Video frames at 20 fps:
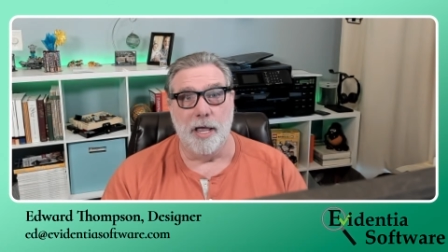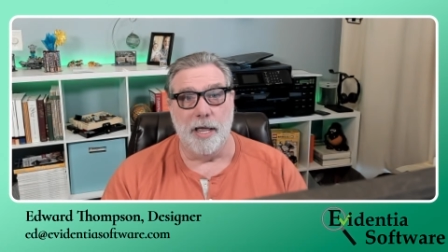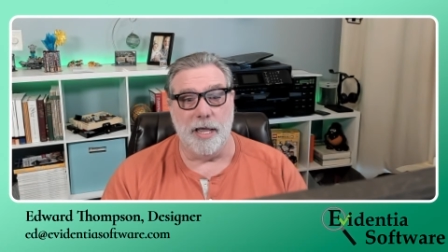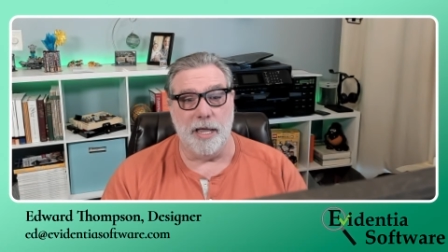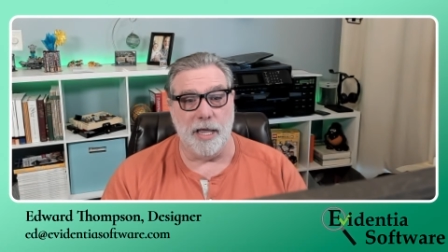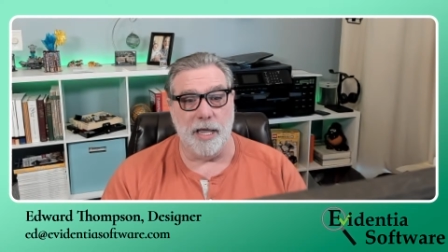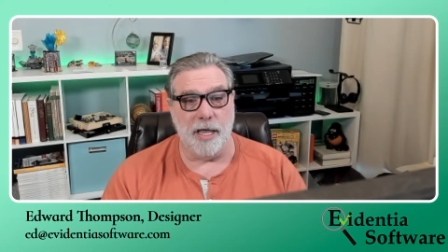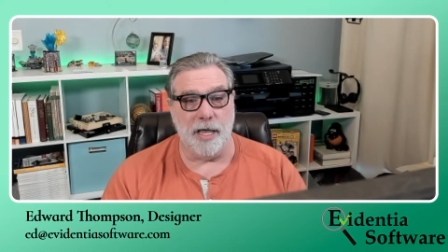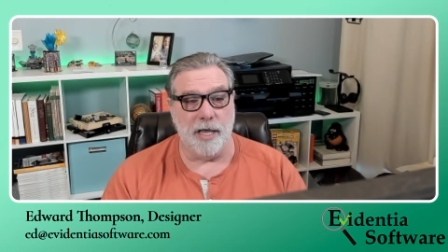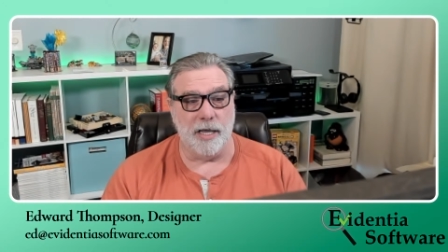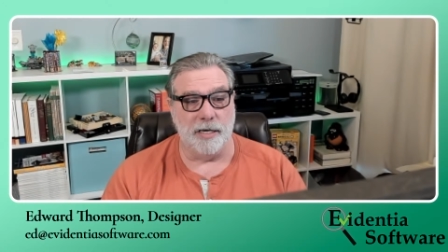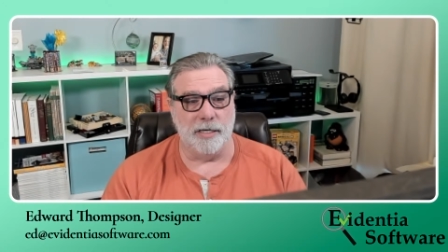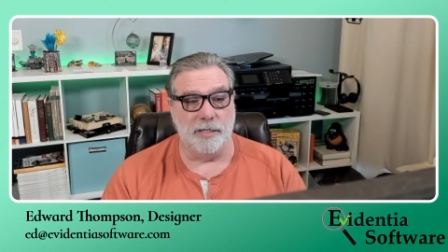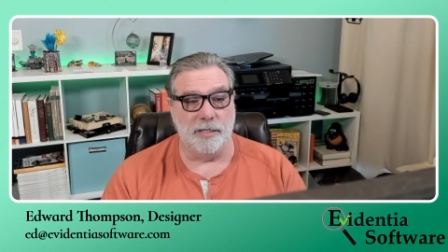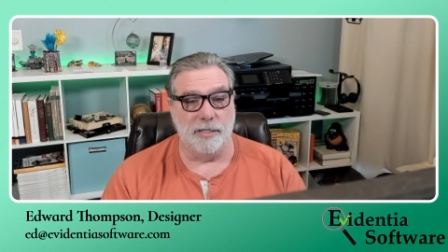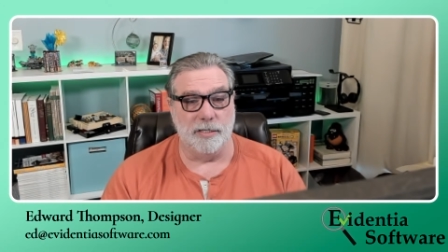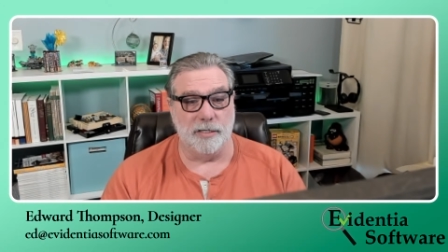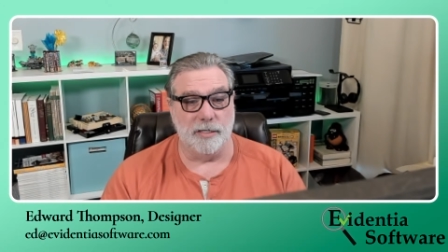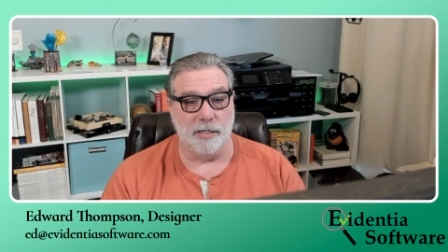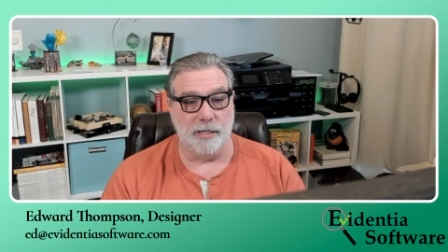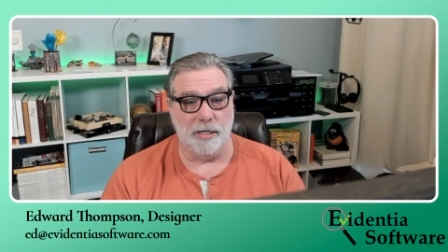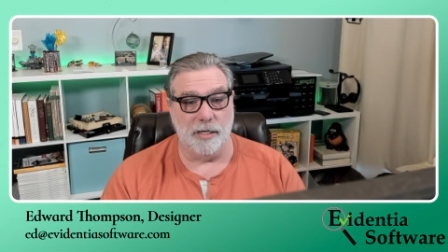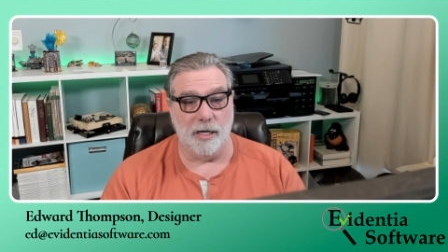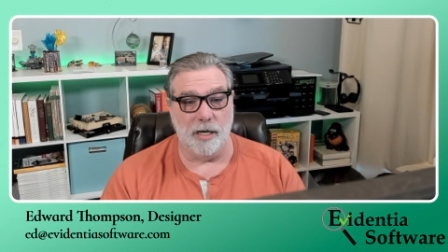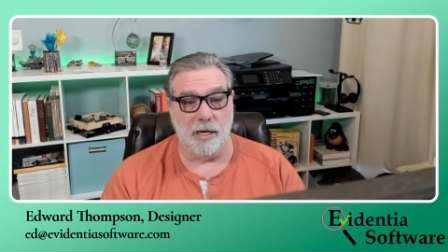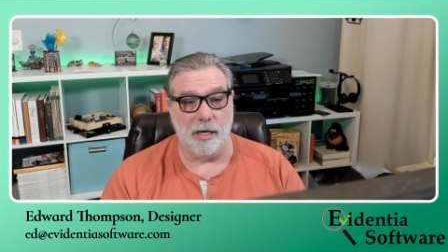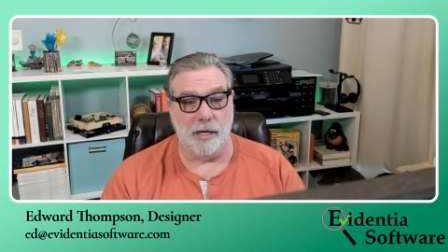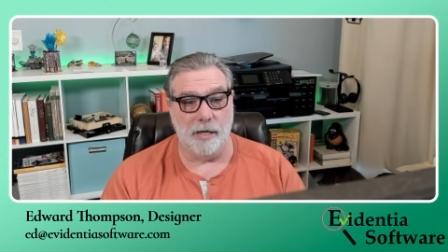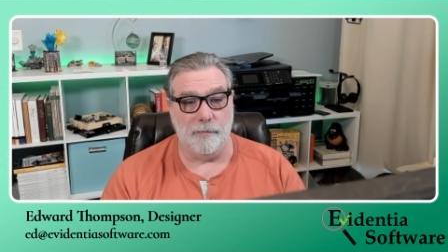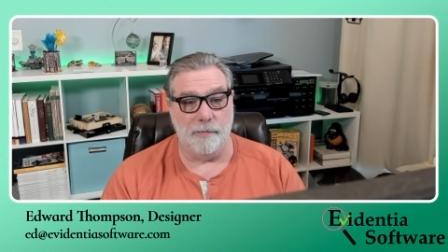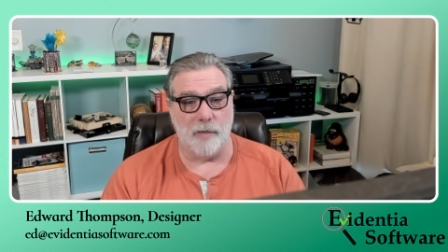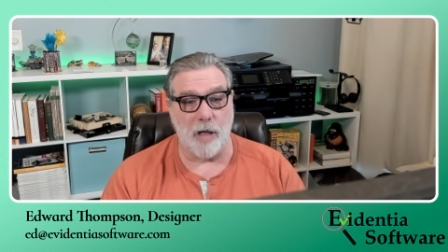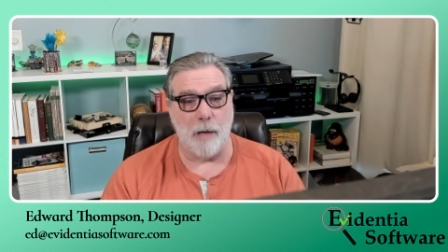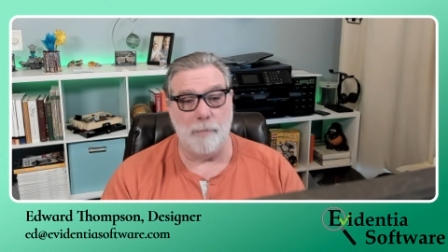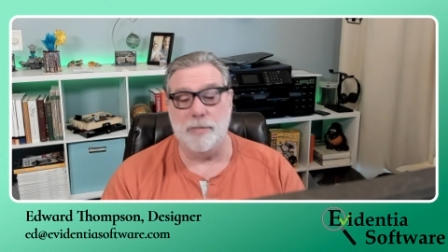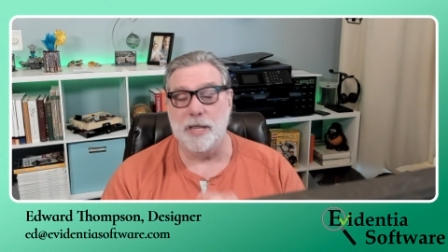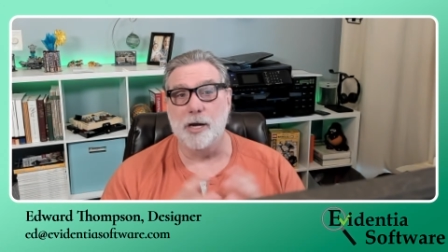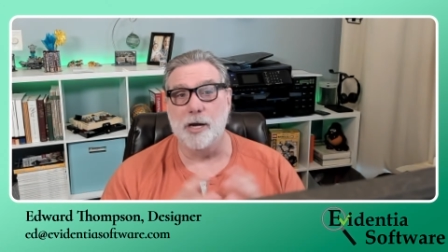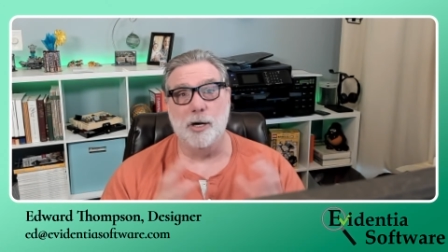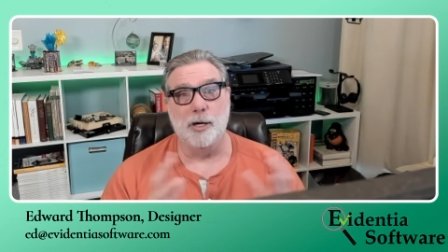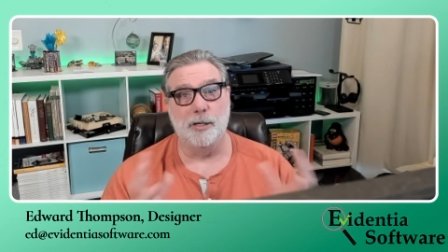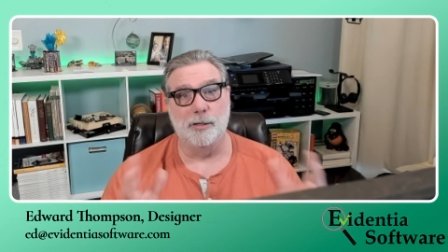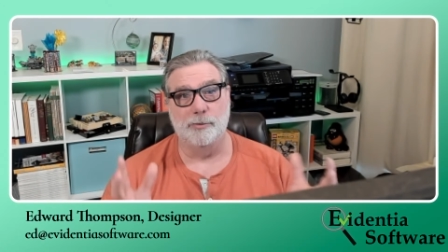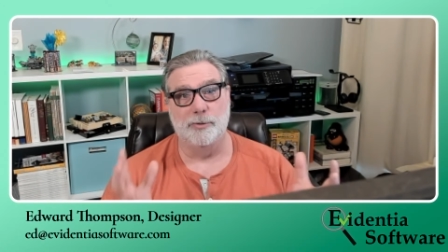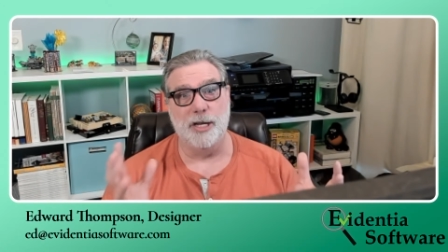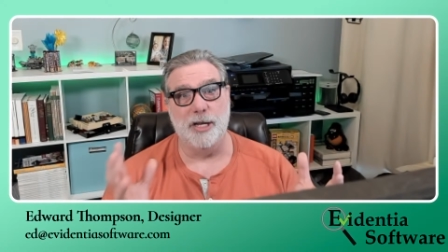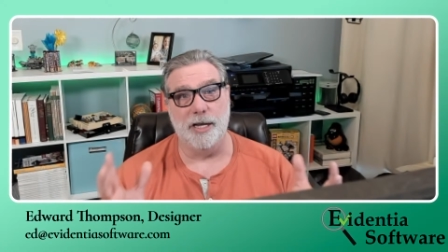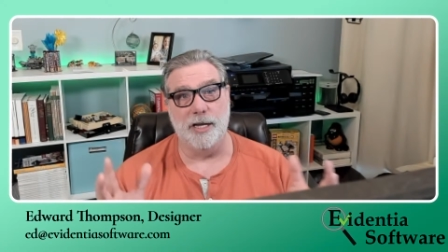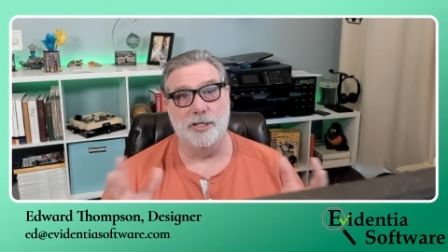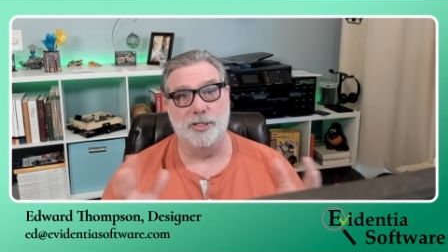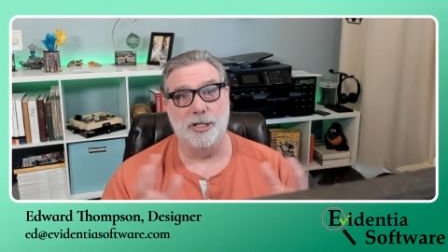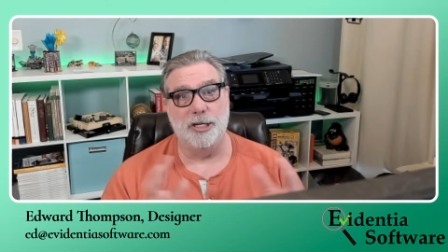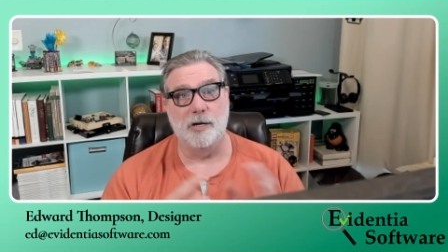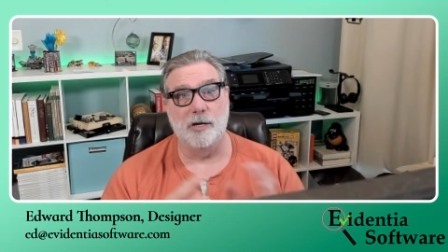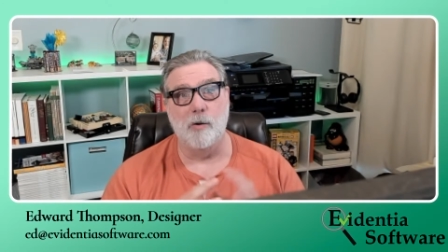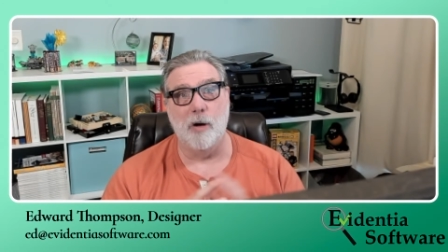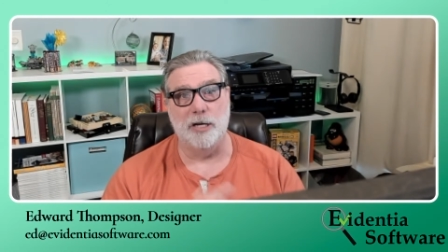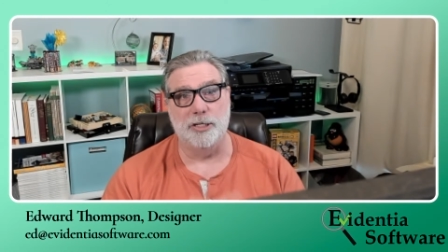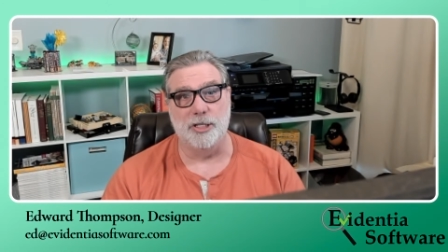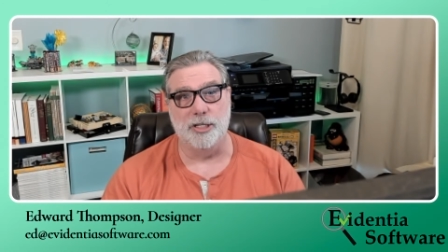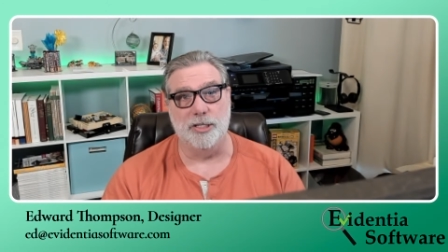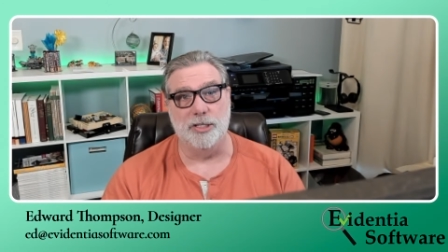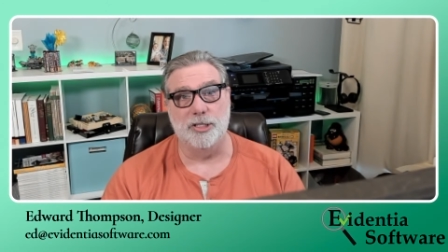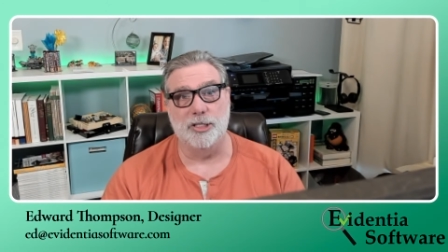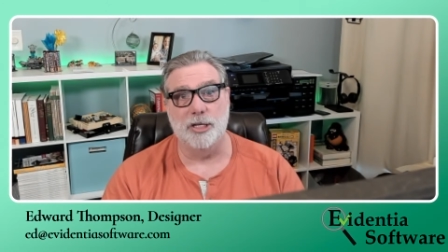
And um, I'm here to answer your questions.